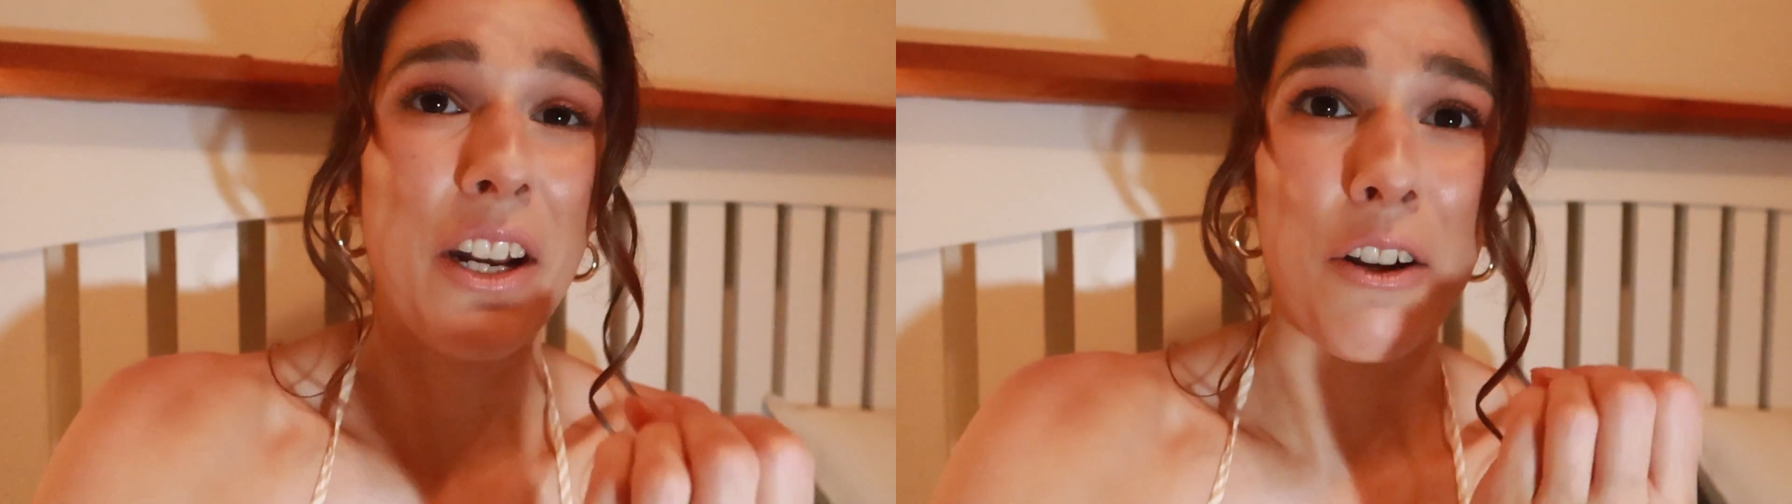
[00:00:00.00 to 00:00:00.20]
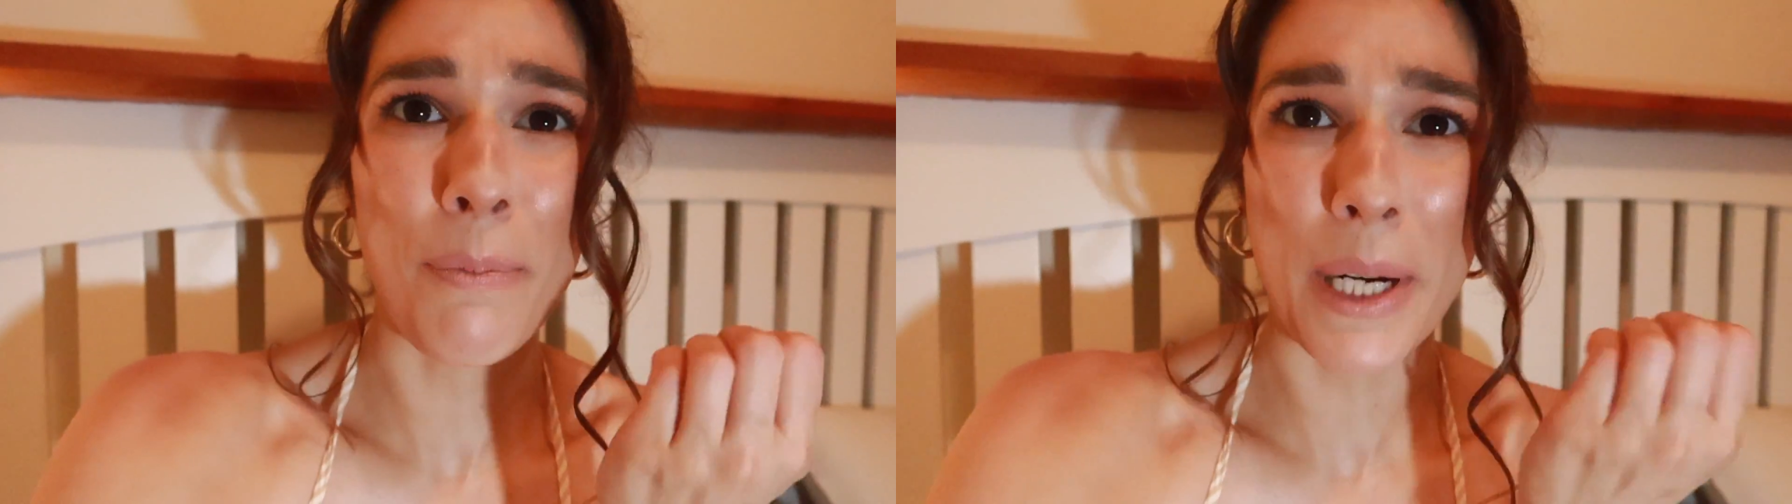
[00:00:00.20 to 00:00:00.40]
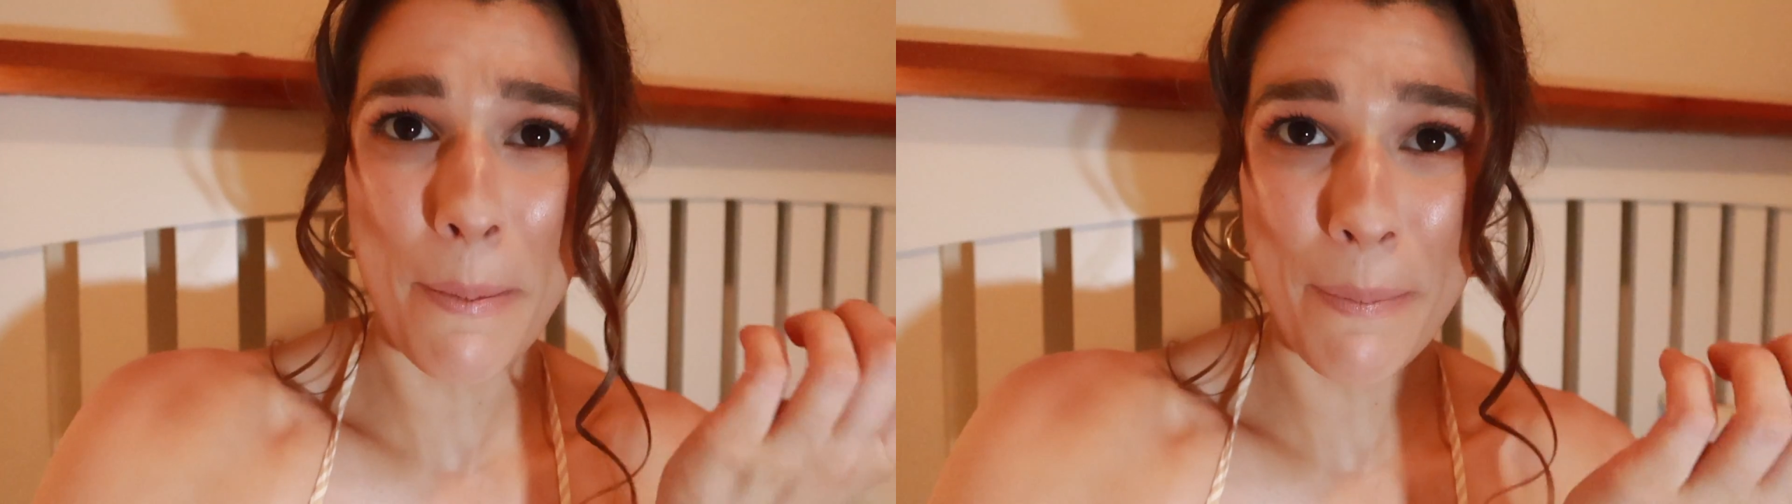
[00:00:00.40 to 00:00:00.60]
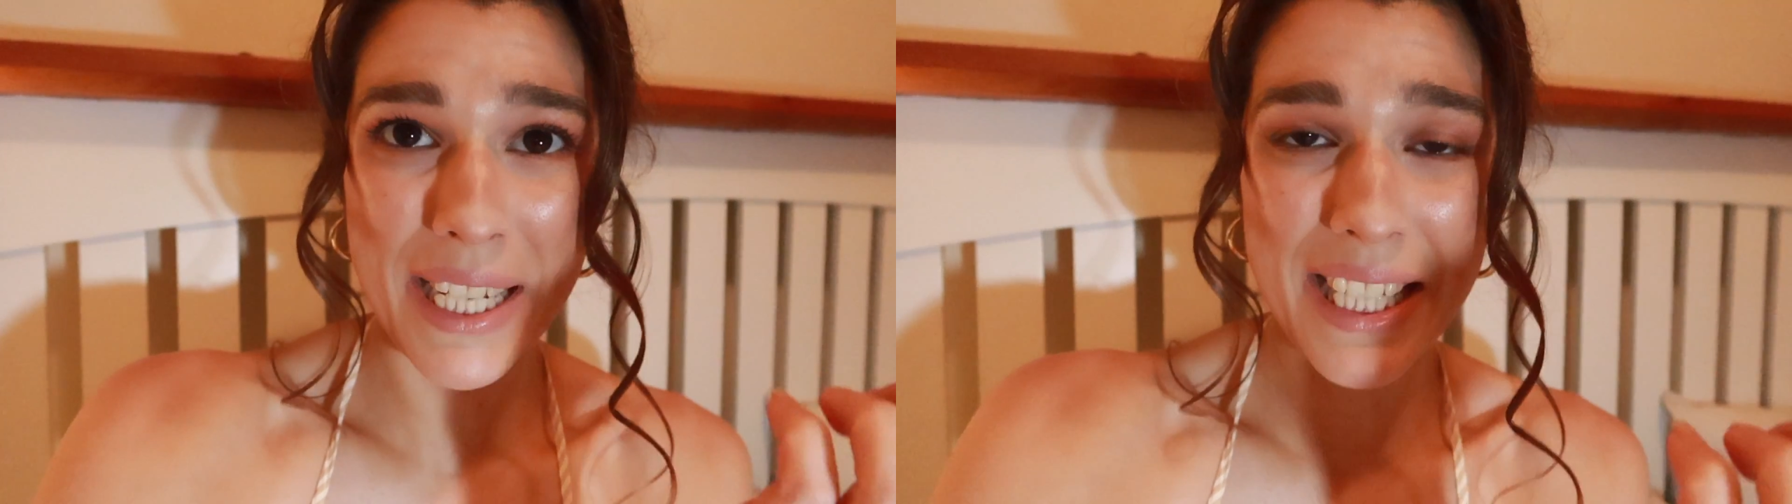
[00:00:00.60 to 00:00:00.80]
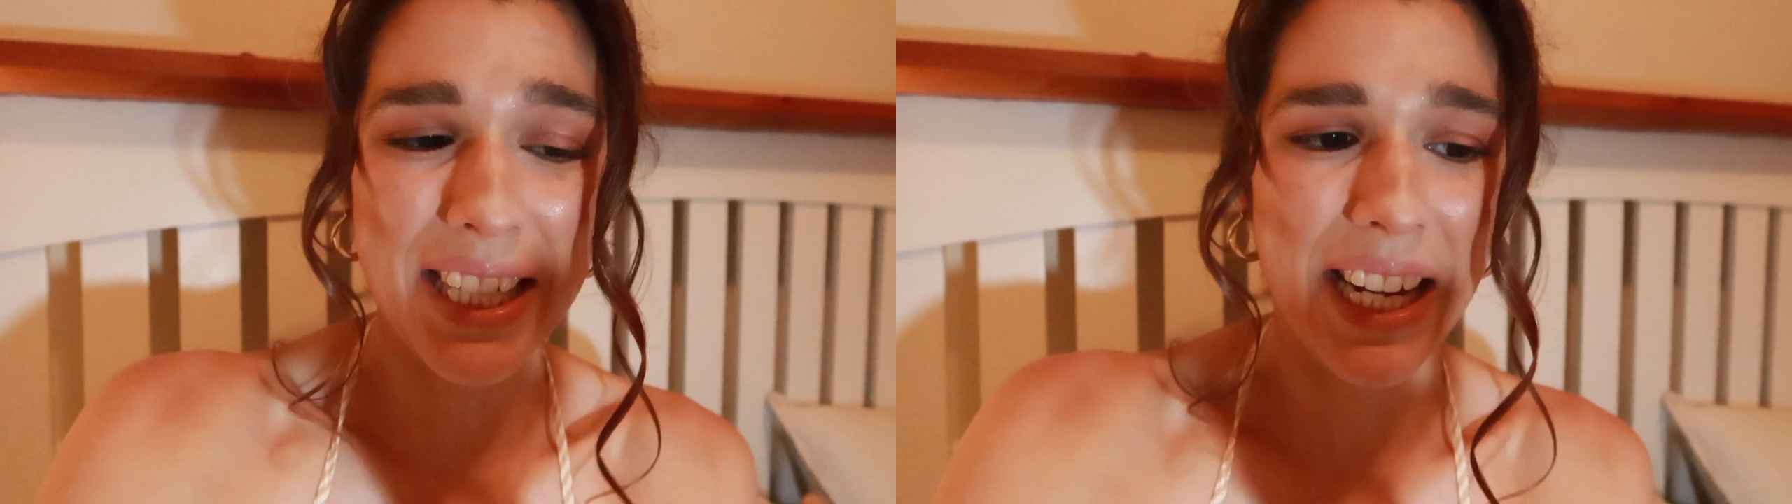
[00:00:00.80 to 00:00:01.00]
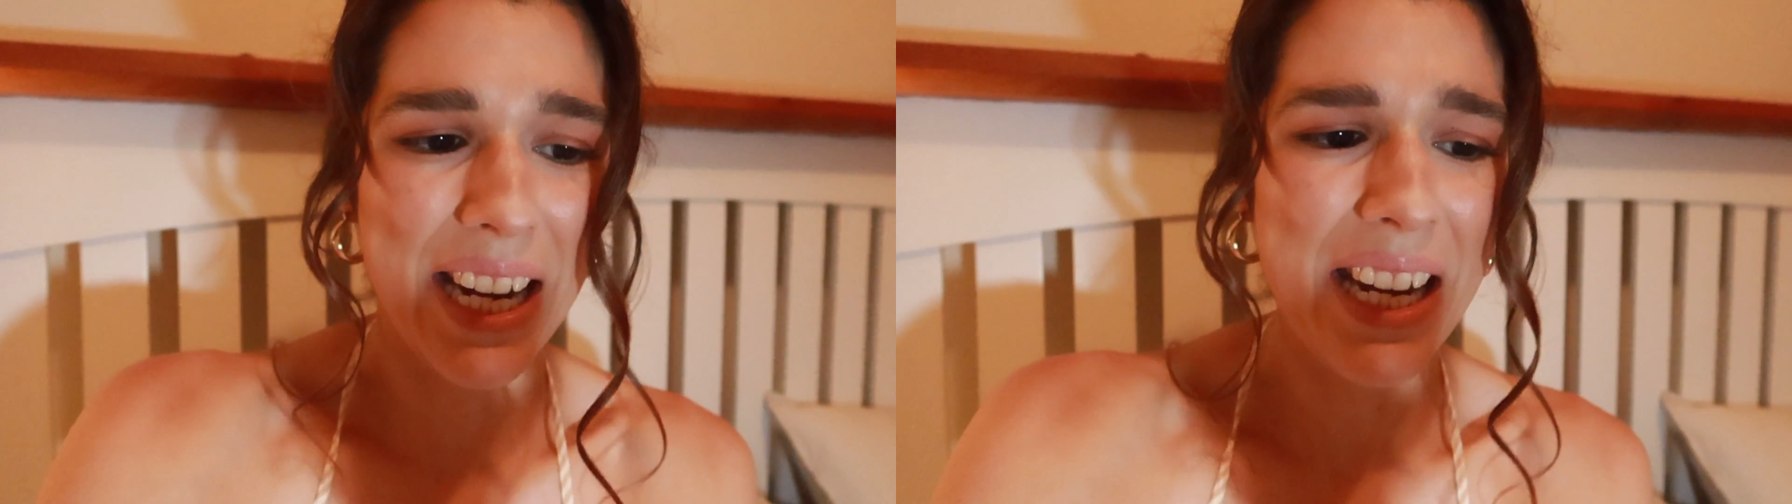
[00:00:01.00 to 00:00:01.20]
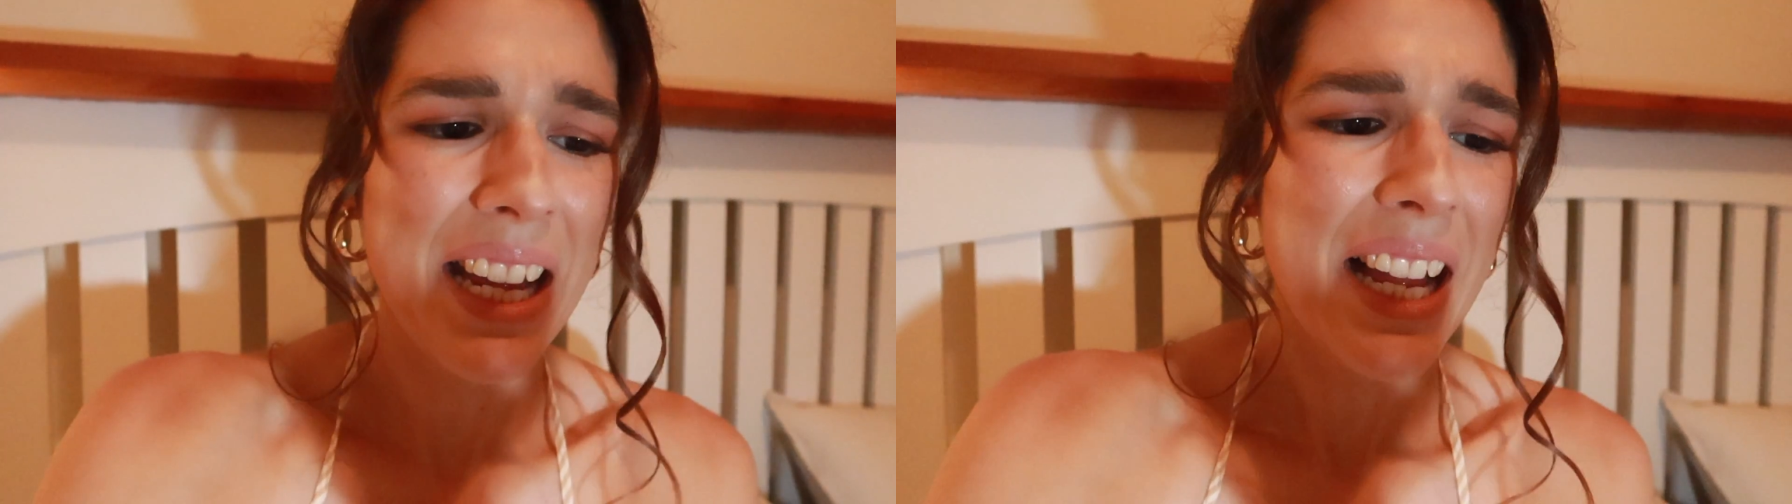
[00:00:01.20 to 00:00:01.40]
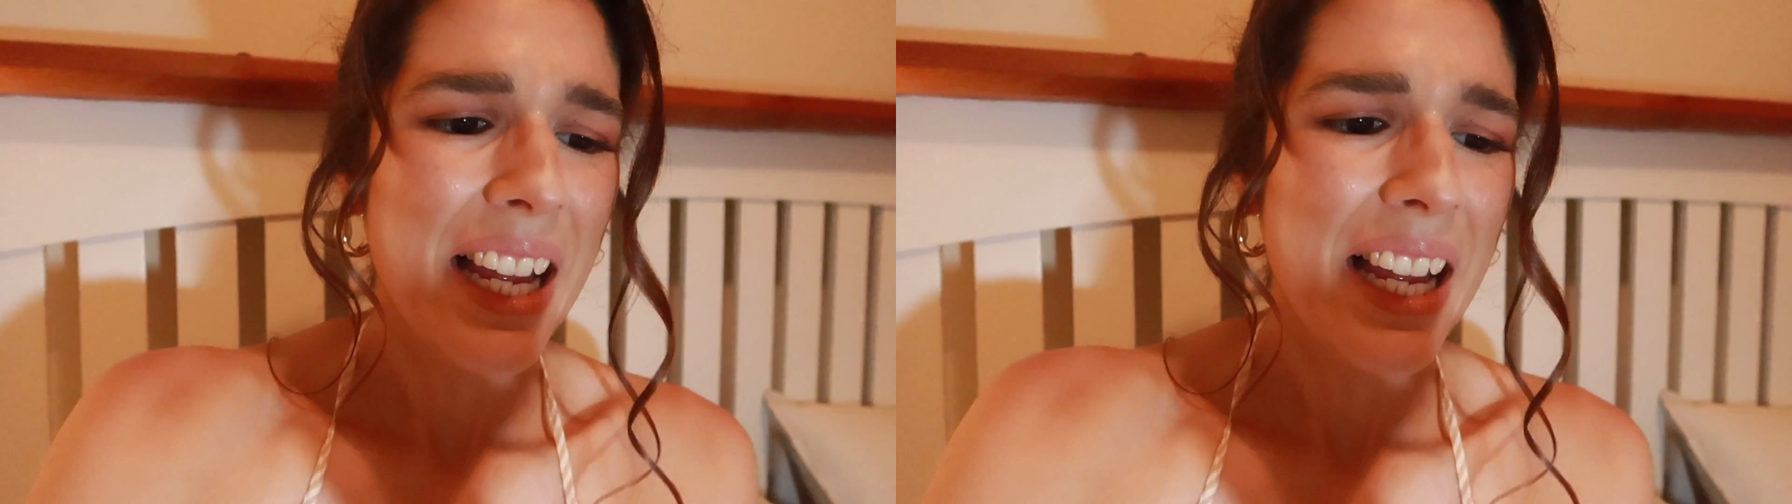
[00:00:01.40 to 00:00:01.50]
it off, but I must say